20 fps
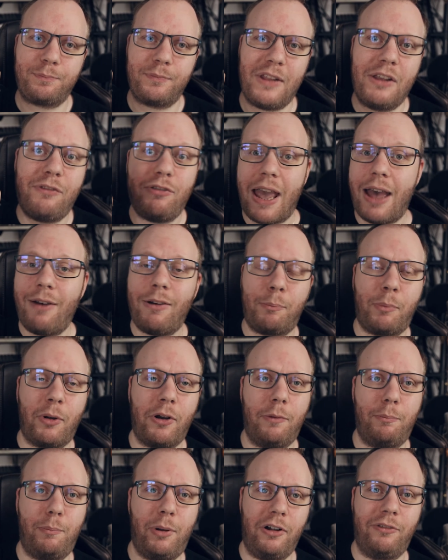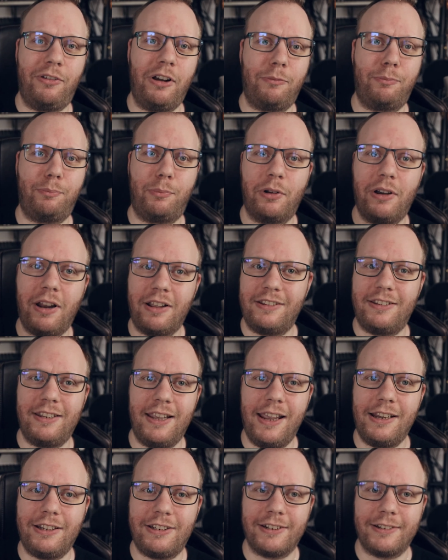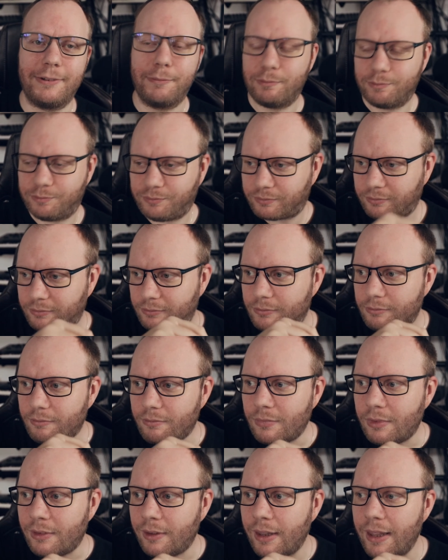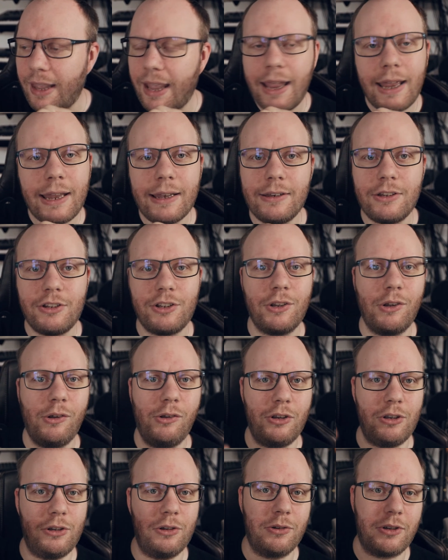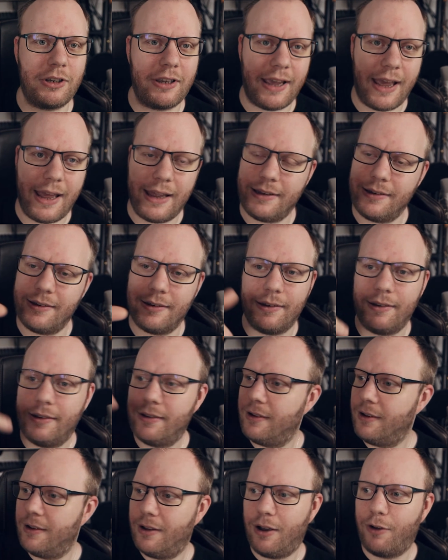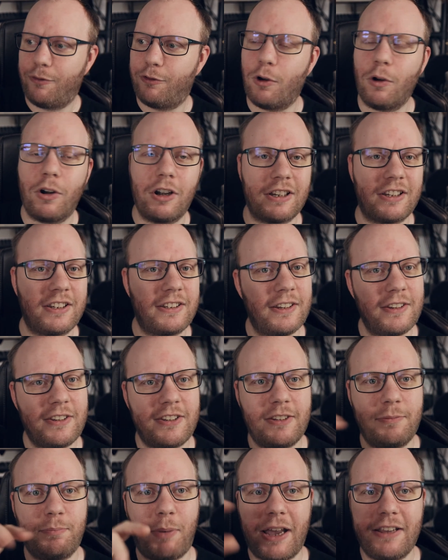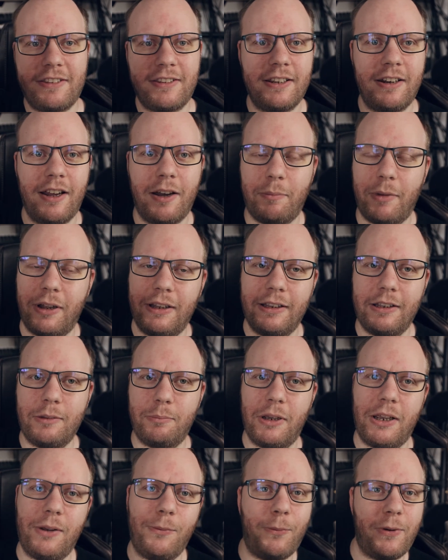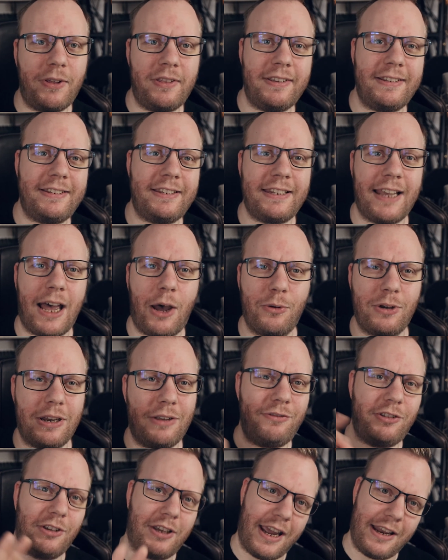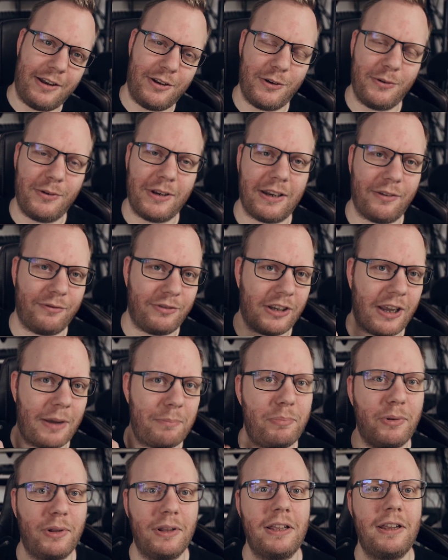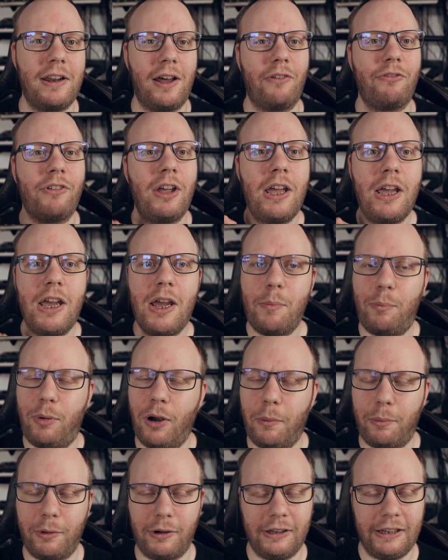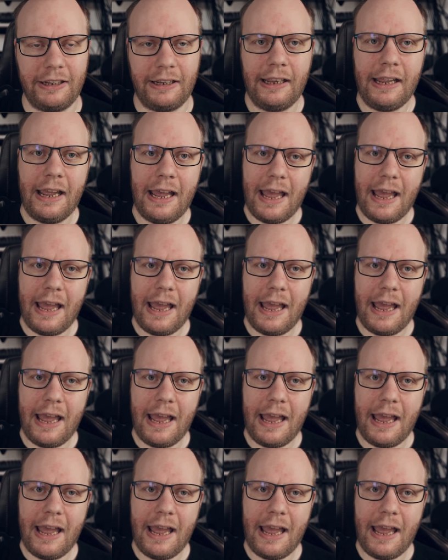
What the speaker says: if you have a perfect pronunciation, and you can, of course, spice it up a little bit with this sound, if you can do it, if you can pull it off properly.